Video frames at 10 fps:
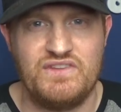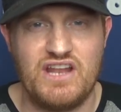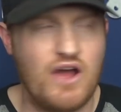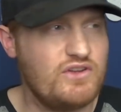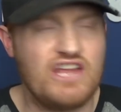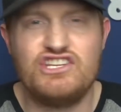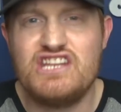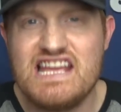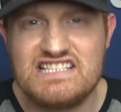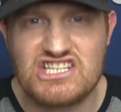You know, and
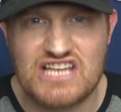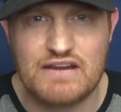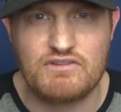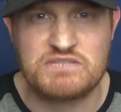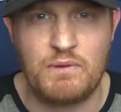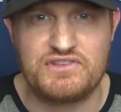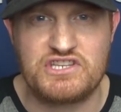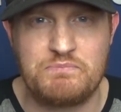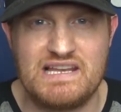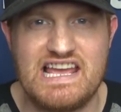you need to take
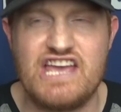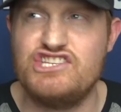responsibility